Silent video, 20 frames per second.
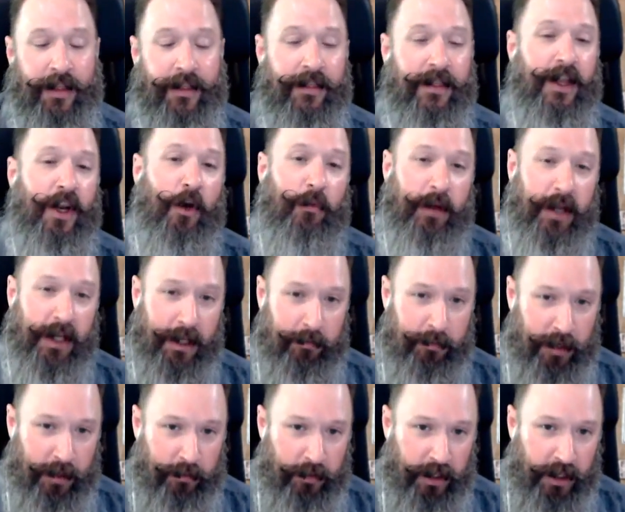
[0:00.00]
Then I'll make it
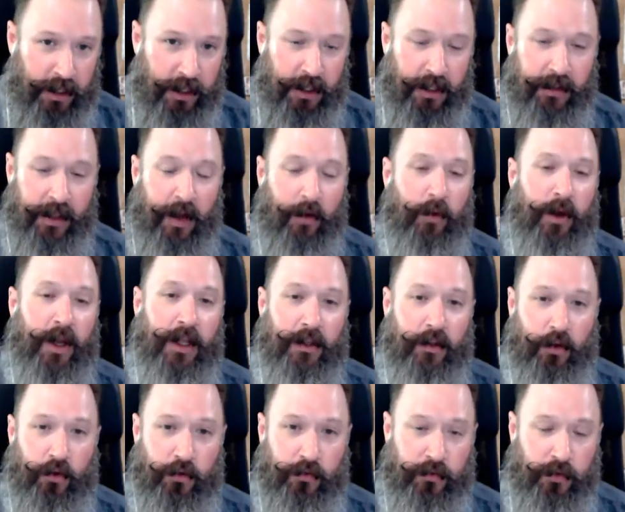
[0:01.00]
public. And that way it
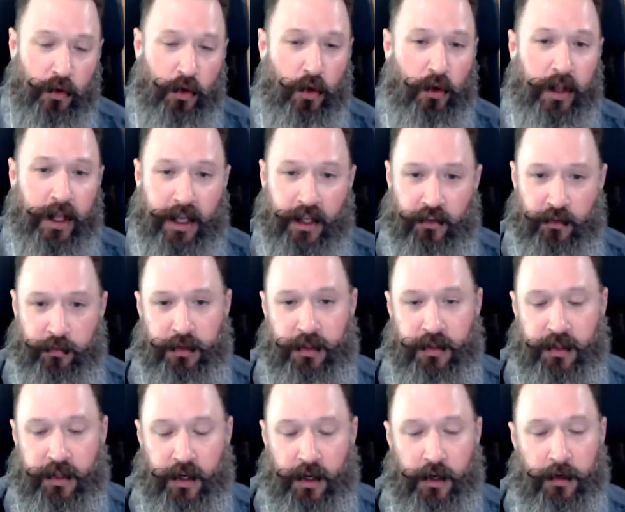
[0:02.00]
looks full, like it's
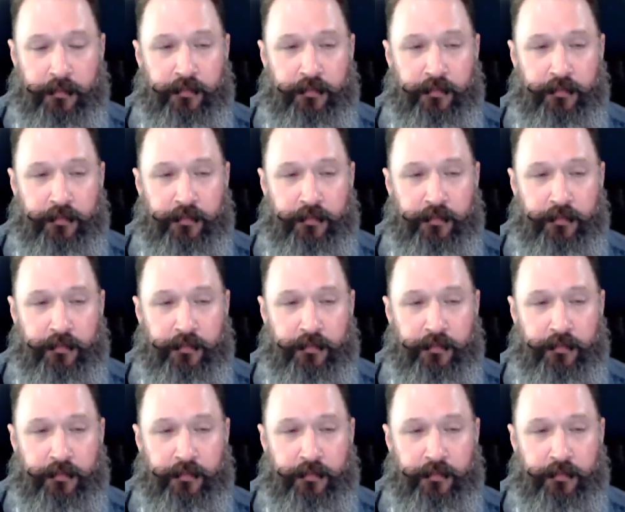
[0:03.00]
been there.